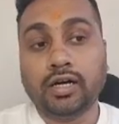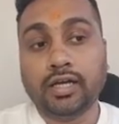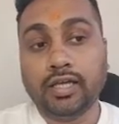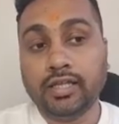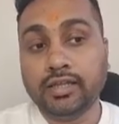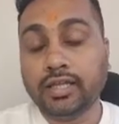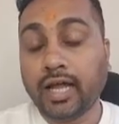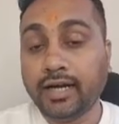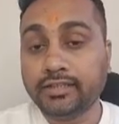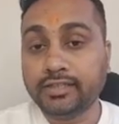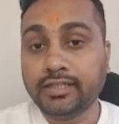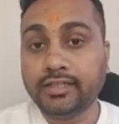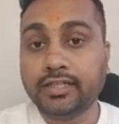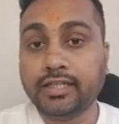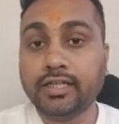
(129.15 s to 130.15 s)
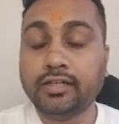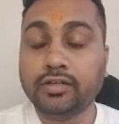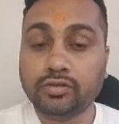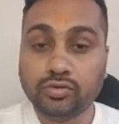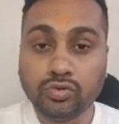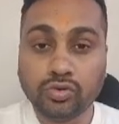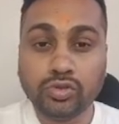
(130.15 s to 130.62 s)
in that center
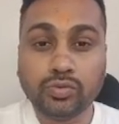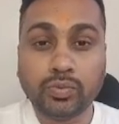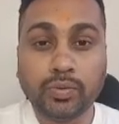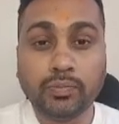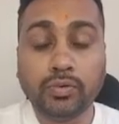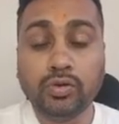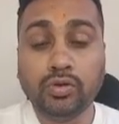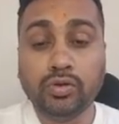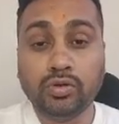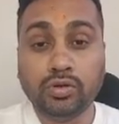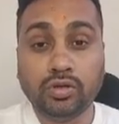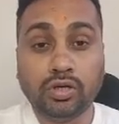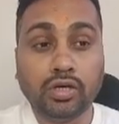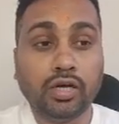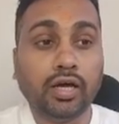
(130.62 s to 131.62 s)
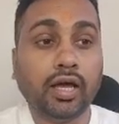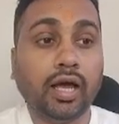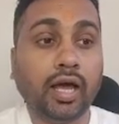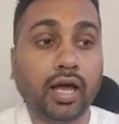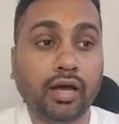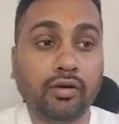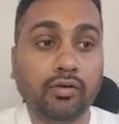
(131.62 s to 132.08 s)
those people
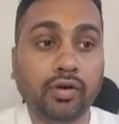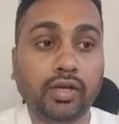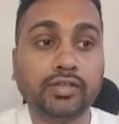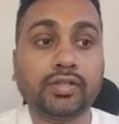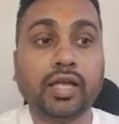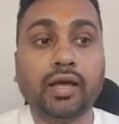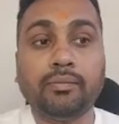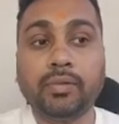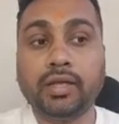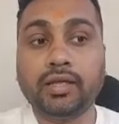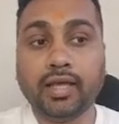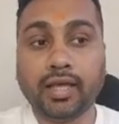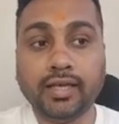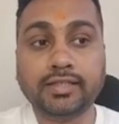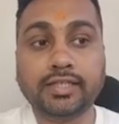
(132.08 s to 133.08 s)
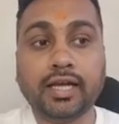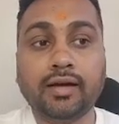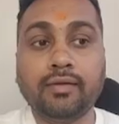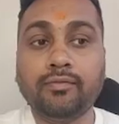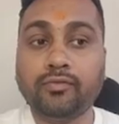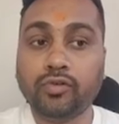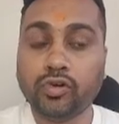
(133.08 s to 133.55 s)
was having
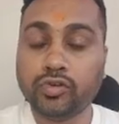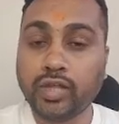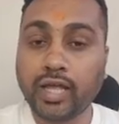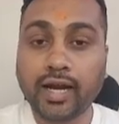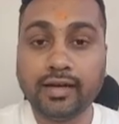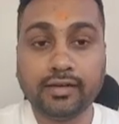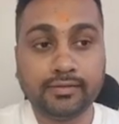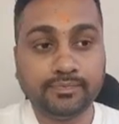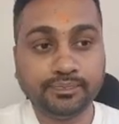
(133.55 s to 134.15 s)
exam, for that